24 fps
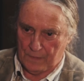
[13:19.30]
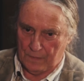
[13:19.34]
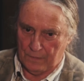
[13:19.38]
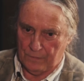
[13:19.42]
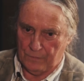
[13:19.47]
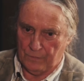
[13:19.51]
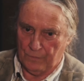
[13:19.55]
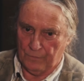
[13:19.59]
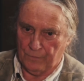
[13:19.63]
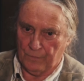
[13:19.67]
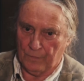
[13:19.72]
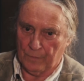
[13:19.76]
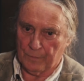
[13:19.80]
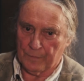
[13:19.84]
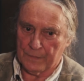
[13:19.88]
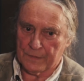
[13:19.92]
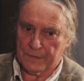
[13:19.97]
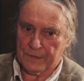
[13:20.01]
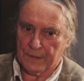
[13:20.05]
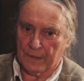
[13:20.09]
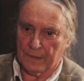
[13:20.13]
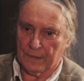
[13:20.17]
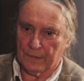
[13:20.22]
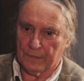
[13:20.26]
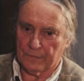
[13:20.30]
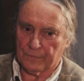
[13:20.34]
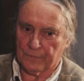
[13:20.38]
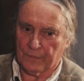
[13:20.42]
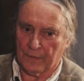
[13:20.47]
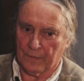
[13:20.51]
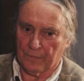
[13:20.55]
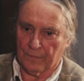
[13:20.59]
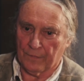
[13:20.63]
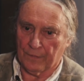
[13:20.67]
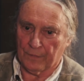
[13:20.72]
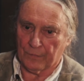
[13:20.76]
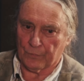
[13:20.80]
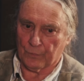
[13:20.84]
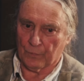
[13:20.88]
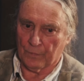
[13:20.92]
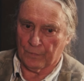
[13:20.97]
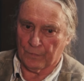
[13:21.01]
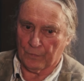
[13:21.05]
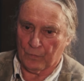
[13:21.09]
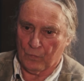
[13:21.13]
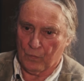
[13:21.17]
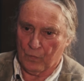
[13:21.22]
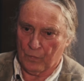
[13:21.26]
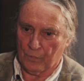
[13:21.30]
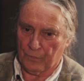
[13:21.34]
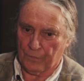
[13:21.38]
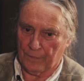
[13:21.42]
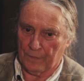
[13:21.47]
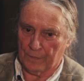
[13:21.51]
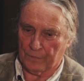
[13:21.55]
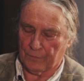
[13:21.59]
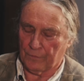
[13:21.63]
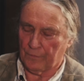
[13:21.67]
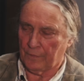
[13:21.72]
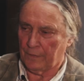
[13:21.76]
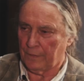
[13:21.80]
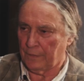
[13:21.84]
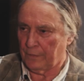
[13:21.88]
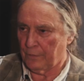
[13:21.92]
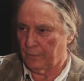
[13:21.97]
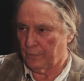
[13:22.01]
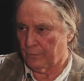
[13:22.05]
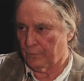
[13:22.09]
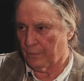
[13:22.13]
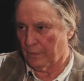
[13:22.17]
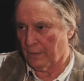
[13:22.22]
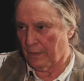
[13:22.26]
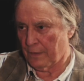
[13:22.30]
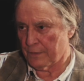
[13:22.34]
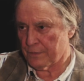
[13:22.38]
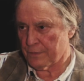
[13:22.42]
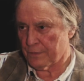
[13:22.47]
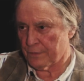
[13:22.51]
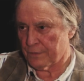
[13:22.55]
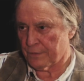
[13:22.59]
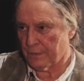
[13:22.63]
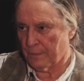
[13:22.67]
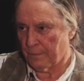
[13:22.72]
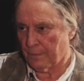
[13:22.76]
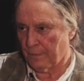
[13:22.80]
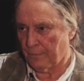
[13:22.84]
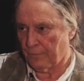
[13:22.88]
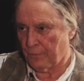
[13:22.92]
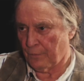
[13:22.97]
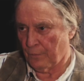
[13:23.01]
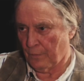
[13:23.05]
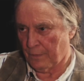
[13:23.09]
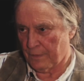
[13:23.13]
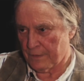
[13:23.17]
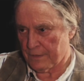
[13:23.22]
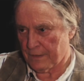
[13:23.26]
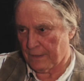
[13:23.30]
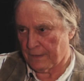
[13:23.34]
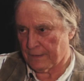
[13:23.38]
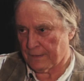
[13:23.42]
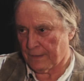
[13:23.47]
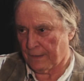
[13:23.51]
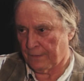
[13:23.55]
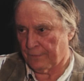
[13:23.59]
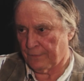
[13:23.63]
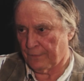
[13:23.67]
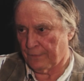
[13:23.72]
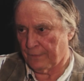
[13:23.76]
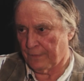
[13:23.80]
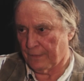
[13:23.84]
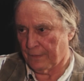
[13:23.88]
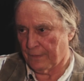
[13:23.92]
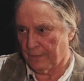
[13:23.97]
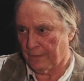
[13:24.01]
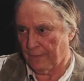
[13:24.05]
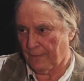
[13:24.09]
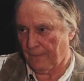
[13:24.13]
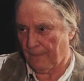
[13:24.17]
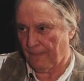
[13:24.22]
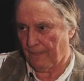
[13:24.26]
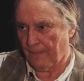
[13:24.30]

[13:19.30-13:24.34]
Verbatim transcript: you've heard me say, say, this one of the core things of any good relationship, if you want to stay centered, mm-hmm.